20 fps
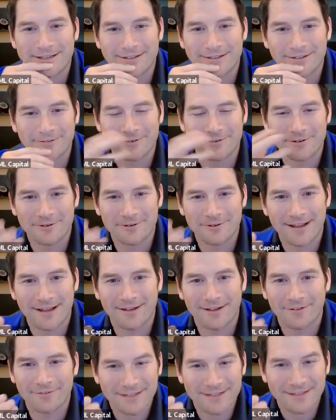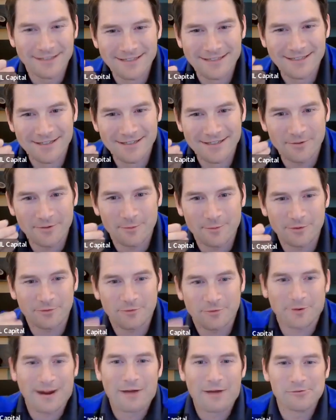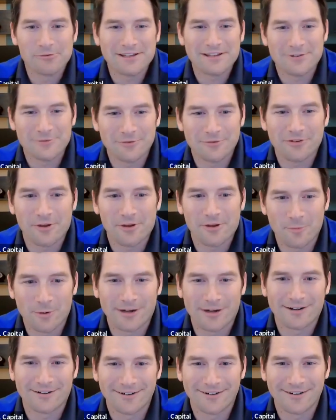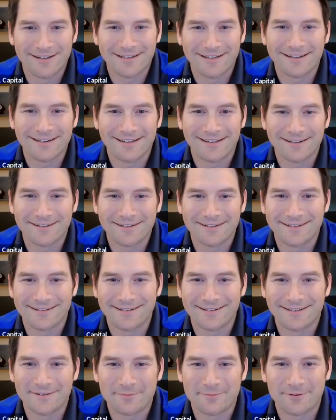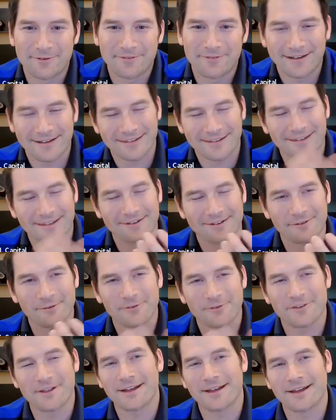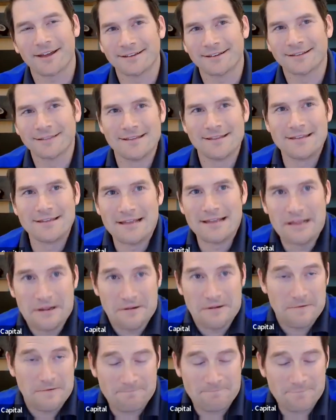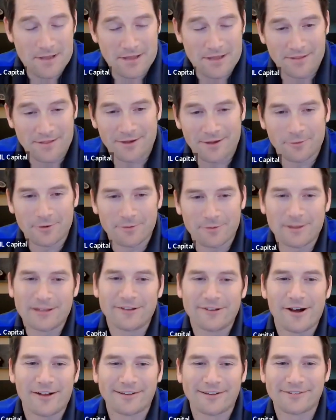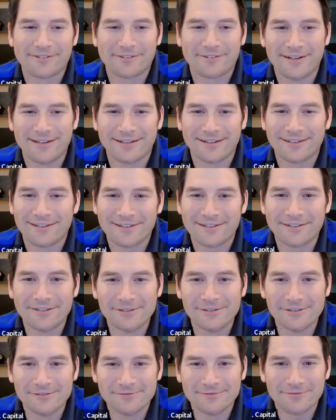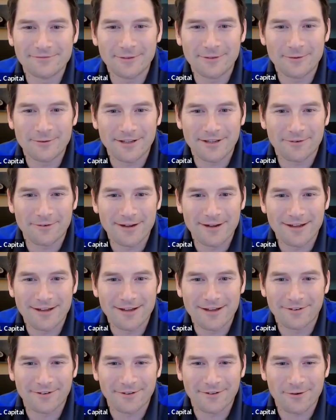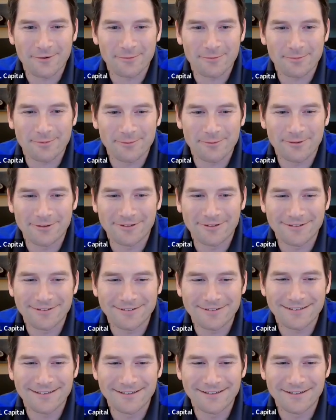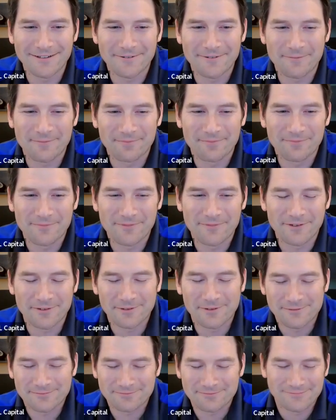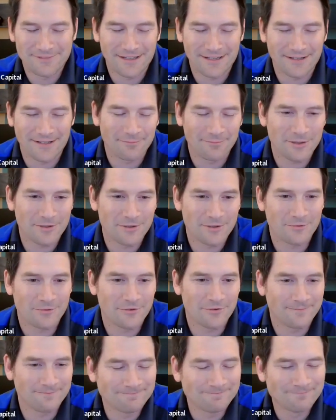And if you don't have someone who's grounding you somewhere, right, and providing that other side, I think I would have been lost, right, and still floating around in the corporate world. So yeah, huge.